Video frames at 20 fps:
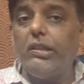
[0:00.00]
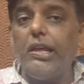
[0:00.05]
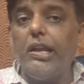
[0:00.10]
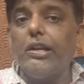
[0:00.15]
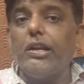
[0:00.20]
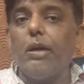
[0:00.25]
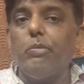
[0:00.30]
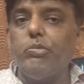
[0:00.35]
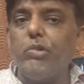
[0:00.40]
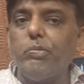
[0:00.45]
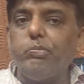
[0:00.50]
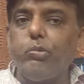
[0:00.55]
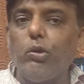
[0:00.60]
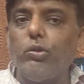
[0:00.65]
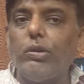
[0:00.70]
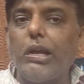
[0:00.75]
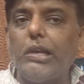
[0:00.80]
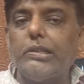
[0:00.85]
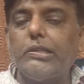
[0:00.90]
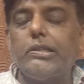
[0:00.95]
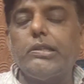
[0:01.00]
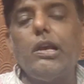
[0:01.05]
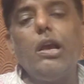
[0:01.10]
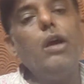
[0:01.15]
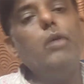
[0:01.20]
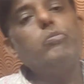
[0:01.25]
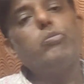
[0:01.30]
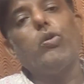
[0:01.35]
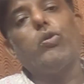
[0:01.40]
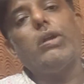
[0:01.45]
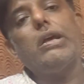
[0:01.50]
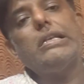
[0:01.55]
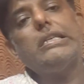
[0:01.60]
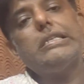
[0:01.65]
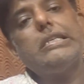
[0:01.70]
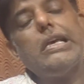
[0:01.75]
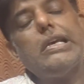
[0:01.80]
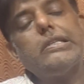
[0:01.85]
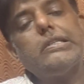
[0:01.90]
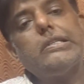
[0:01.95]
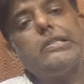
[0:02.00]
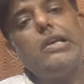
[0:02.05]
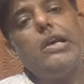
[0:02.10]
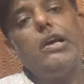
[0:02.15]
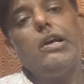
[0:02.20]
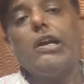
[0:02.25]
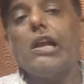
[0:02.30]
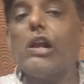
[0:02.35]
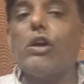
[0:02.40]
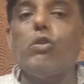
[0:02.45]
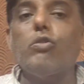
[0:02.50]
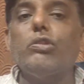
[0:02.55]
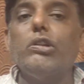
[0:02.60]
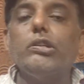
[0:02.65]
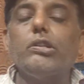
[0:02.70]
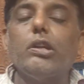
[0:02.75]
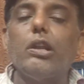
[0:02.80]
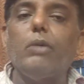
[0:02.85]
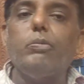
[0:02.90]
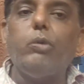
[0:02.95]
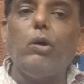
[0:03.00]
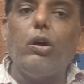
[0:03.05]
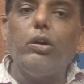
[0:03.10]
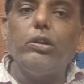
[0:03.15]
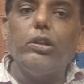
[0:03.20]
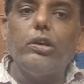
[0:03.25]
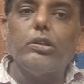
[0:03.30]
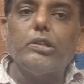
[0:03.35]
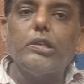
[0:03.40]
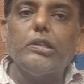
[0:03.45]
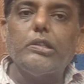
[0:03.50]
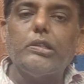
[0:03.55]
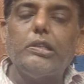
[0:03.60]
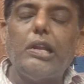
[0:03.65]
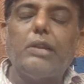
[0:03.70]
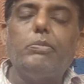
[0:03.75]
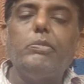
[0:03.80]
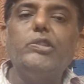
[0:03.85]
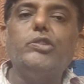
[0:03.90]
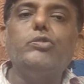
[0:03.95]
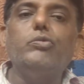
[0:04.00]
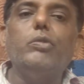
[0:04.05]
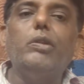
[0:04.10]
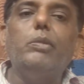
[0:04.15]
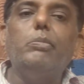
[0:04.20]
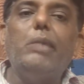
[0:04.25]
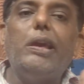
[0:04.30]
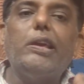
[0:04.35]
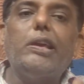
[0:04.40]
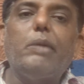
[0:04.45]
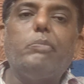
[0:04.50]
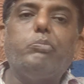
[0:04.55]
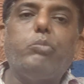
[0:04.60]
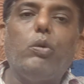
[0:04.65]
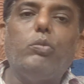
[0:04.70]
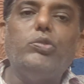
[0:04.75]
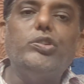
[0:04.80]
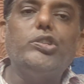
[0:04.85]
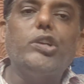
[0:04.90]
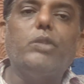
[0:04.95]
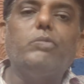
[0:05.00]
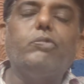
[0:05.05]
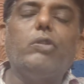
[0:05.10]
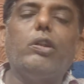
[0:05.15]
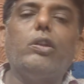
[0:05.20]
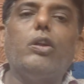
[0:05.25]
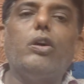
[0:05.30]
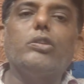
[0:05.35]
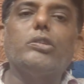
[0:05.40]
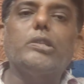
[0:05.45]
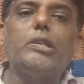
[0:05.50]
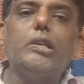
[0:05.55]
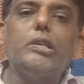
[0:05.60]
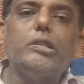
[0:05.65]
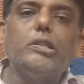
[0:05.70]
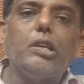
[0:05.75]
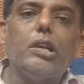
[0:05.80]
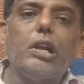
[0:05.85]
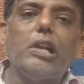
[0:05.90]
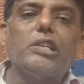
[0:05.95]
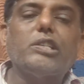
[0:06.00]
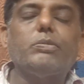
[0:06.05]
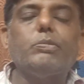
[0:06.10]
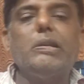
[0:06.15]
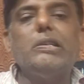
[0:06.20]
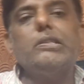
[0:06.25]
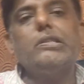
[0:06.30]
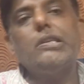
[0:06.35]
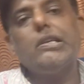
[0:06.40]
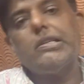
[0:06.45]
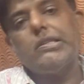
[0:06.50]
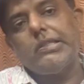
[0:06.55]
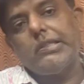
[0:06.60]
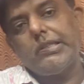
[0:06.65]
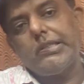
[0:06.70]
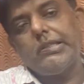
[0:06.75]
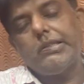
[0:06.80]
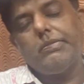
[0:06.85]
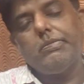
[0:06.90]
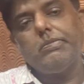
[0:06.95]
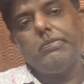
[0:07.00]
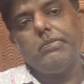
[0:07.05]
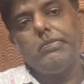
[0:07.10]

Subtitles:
Then come to prudence. Prudence says recognition of all losses. That means you will make a provision for losses or expenses.